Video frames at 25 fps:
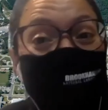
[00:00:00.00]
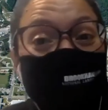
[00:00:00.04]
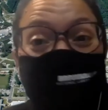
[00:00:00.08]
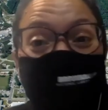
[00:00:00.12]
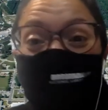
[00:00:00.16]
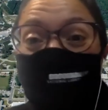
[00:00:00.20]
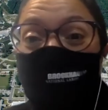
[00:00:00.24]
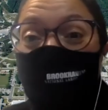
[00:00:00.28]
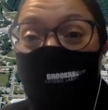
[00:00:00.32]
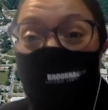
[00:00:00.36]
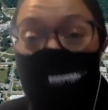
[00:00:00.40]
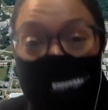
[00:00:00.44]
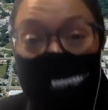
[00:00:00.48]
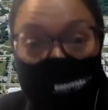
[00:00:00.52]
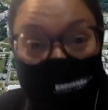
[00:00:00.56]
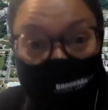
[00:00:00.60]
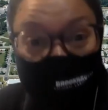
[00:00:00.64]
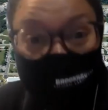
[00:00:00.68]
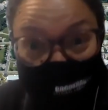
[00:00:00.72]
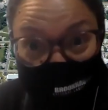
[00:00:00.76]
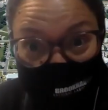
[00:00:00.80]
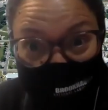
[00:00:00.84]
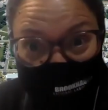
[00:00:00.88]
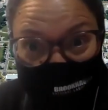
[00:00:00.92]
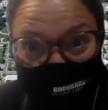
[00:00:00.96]
is okay
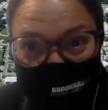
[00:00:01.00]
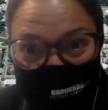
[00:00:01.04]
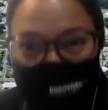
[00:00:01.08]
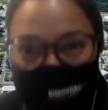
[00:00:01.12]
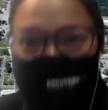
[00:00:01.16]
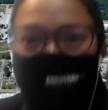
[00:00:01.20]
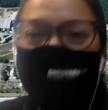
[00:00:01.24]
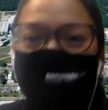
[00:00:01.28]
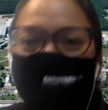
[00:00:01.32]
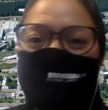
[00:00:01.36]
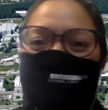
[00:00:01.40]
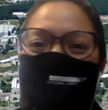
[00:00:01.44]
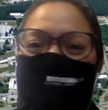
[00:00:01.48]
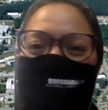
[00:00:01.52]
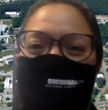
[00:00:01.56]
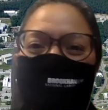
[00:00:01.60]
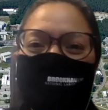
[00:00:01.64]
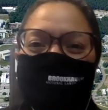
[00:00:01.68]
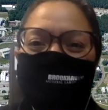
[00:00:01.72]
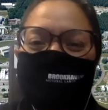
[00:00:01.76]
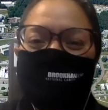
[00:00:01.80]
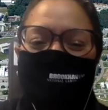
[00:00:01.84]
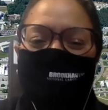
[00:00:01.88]
too right